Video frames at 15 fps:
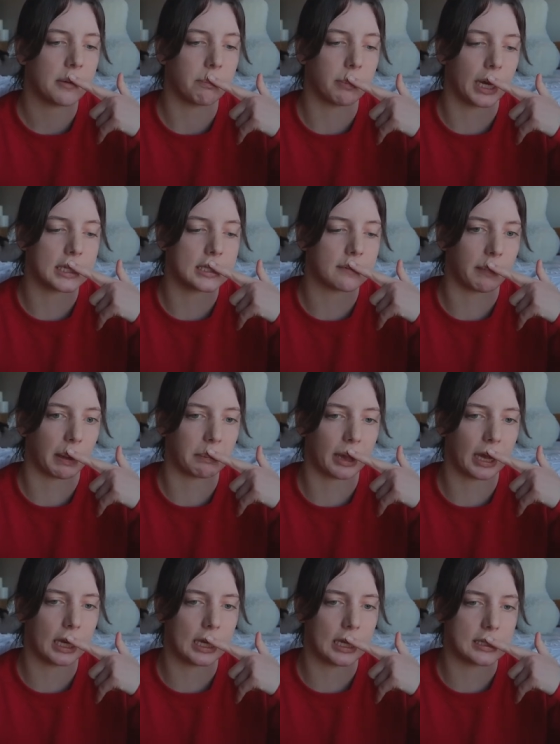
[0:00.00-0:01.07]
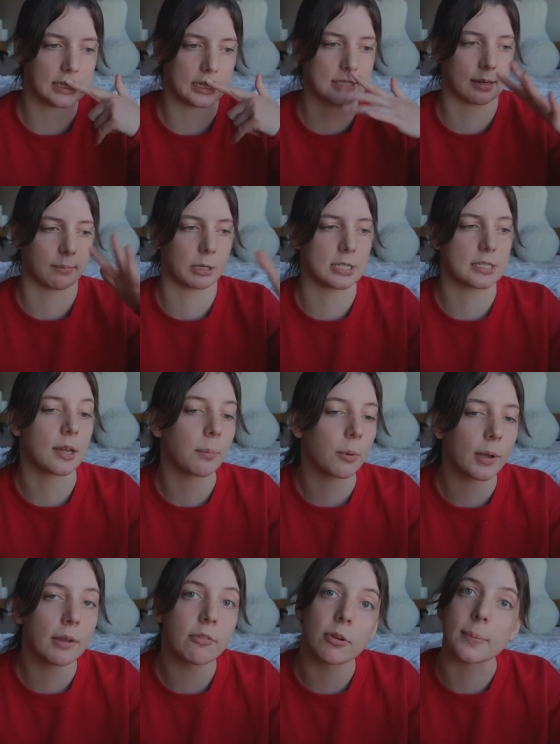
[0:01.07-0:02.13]
But my plan is, is I'm going to step
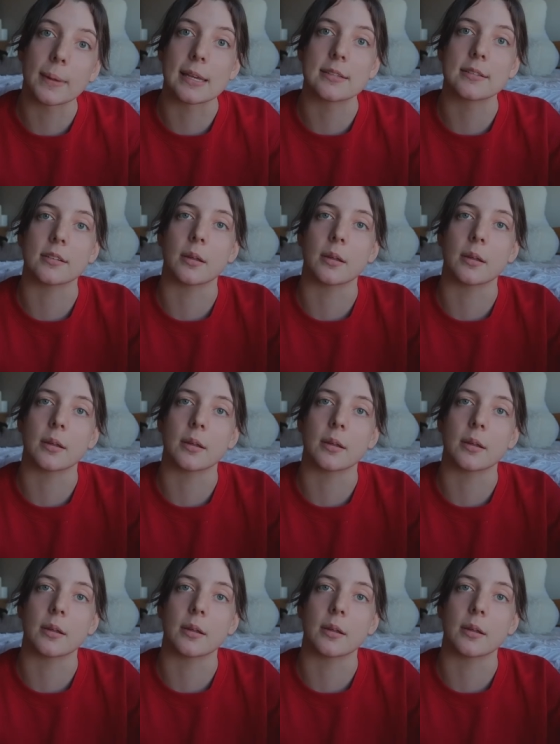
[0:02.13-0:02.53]
away from this.